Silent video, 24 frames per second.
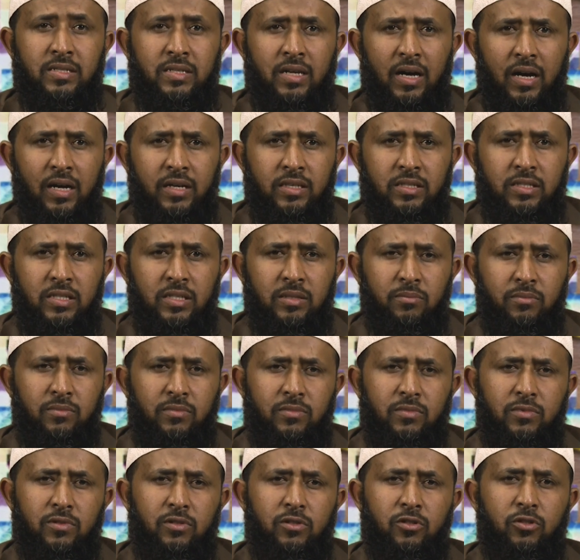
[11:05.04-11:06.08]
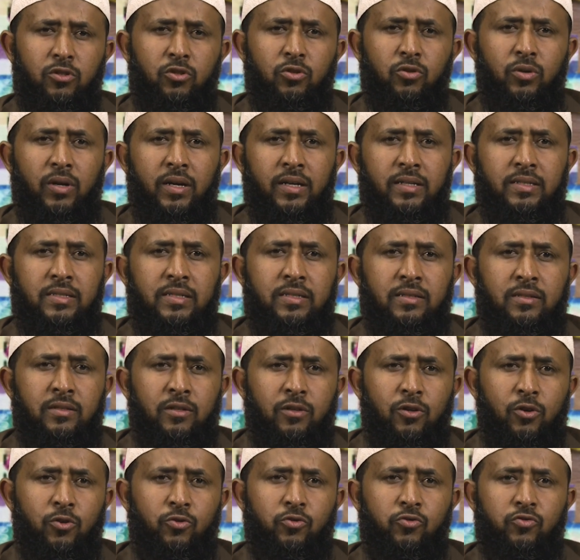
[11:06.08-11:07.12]
item, you had
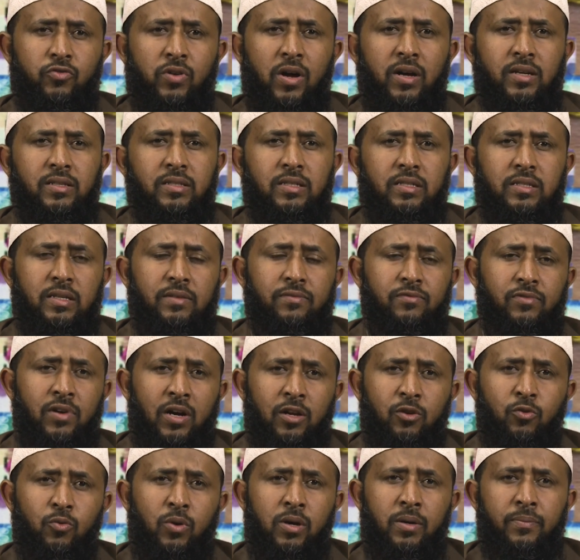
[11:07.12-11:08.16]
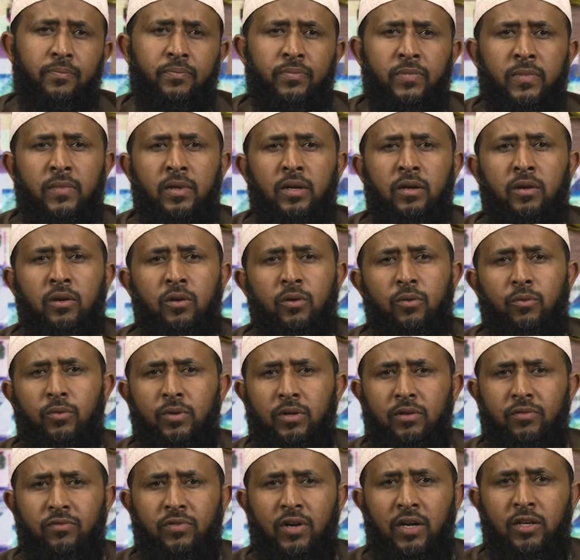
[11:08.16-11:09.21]
contracted a valuer,
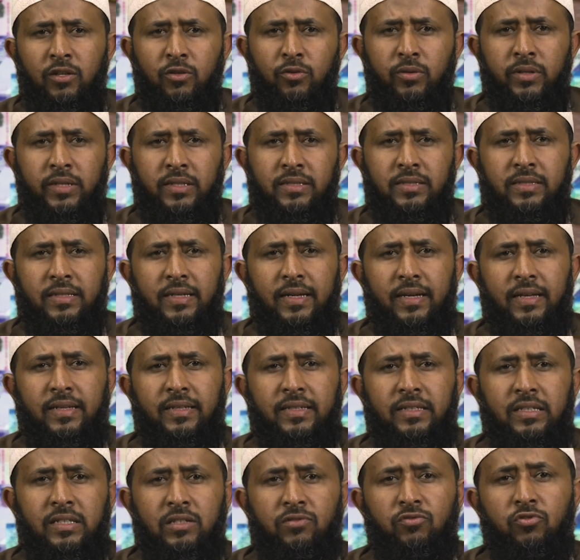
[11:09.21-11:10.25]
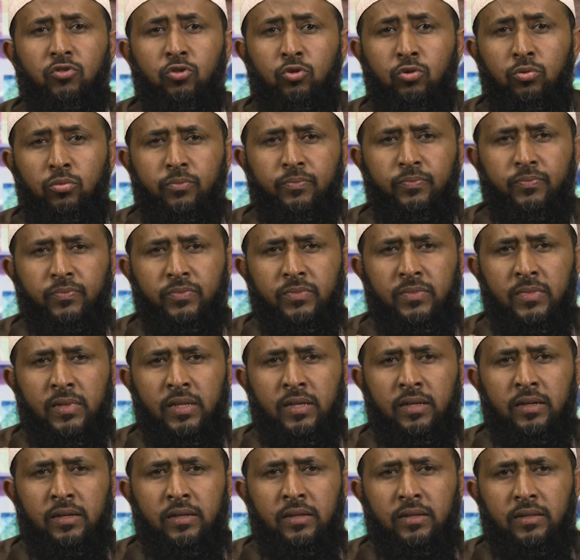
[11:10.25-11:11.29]
will value it and give you
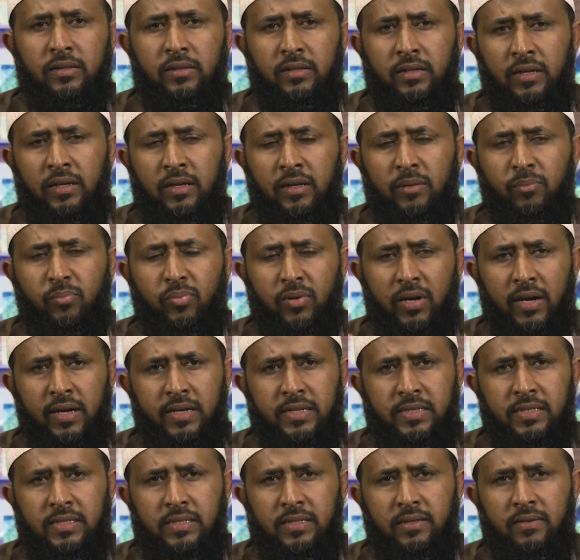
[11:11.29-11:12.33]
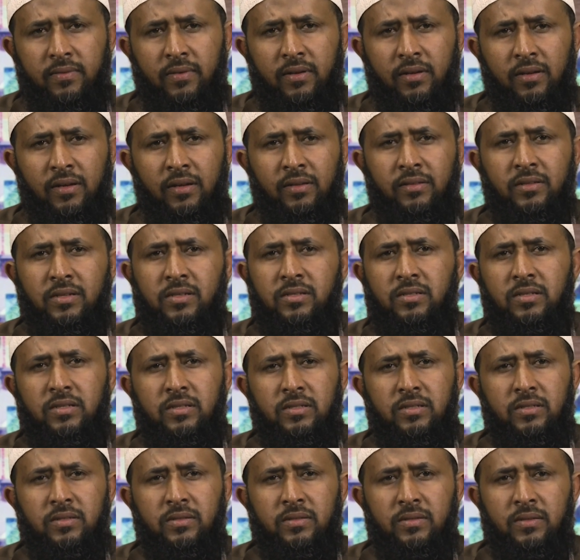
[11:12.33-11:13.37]
the price. And this
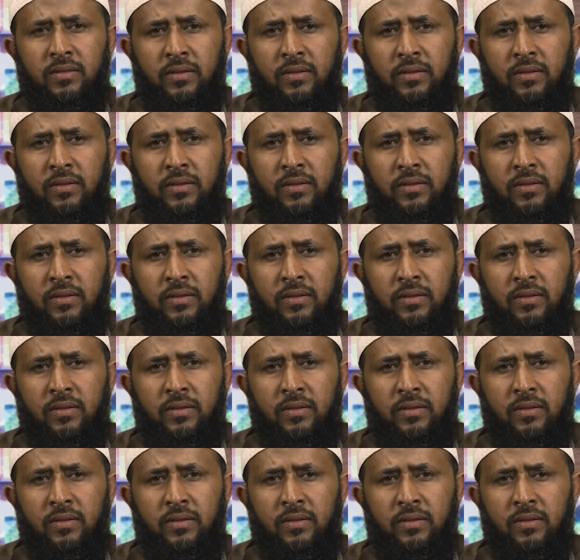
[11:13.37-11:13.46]
is